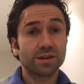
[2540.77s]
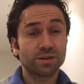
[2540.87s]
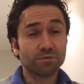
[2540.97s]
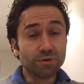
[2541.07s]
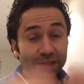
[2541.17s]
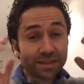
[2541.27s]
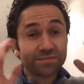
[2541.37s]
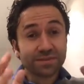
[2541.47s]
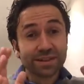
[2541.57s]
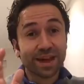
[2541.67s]
They really
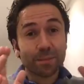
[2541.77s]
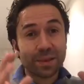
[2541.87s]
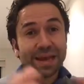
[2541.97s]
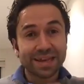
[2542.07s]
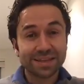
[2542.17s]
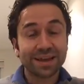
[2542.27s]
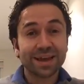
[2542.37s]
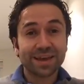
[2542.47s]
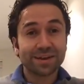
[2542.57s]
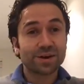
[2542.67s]
feel that pain
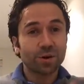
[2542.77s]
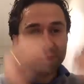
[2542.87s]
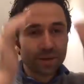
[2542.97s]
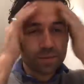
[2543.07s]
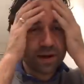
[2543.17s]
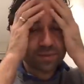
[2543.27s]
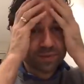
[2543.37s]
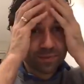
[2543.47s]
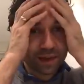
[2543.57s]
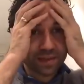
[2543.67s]
and they go, there must
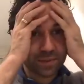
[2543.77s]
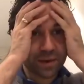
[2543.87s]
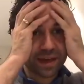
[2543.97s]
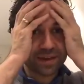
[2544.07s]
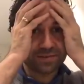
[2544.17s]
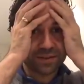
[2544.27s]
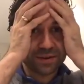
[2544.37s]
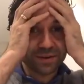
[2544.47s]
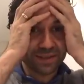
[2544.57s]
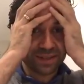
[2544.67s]
be a better way of
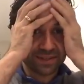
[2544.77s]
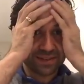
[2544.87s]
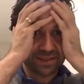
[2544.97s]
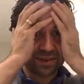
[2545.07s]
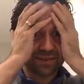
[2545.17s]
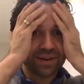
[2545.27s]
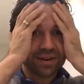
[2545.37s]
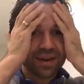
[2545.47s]
doing this, you know,